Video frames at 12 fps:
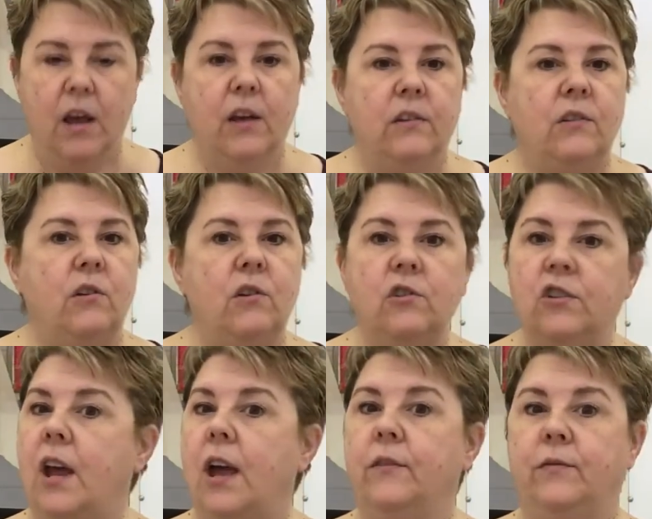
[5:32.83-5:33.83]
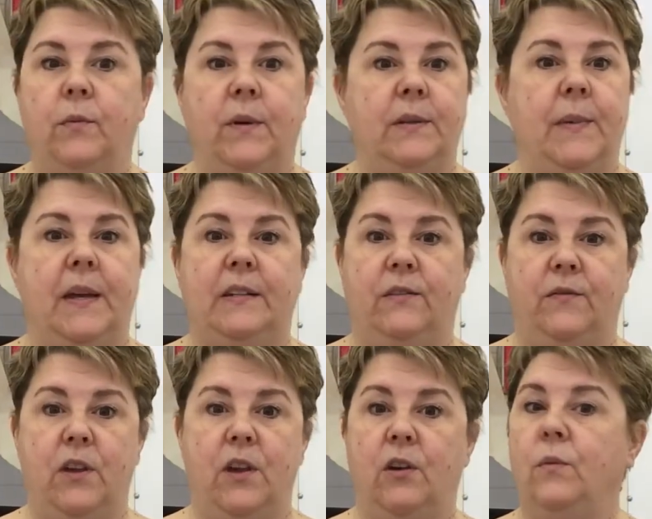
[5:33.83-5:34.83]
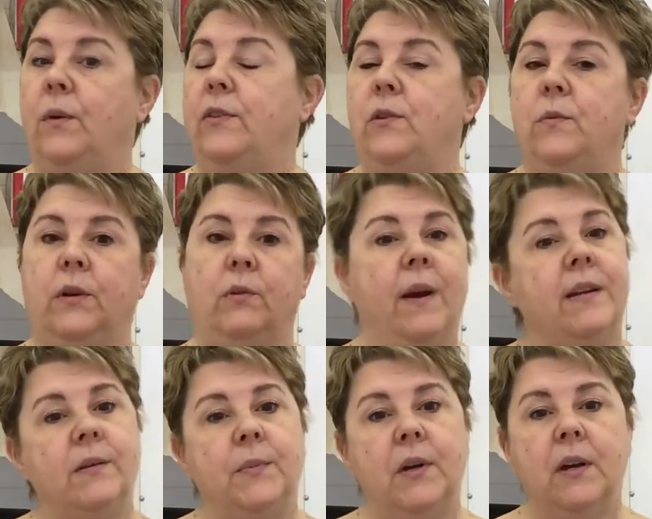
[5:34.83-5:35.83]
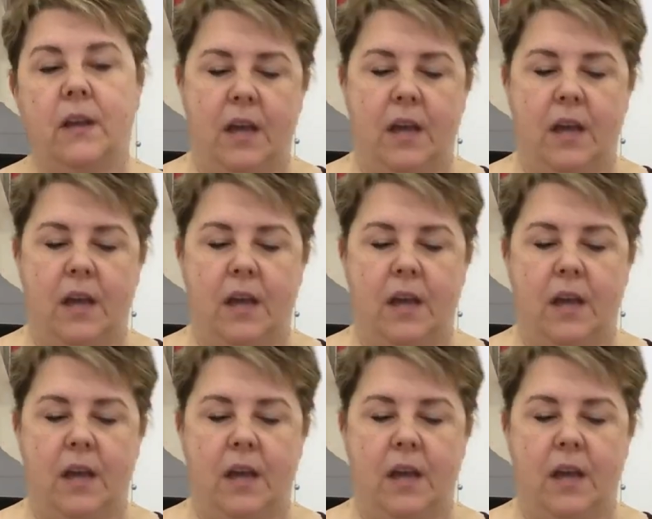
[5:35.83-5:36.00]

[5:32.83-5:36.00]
So you shop for what's best for you, whether you want to rent a book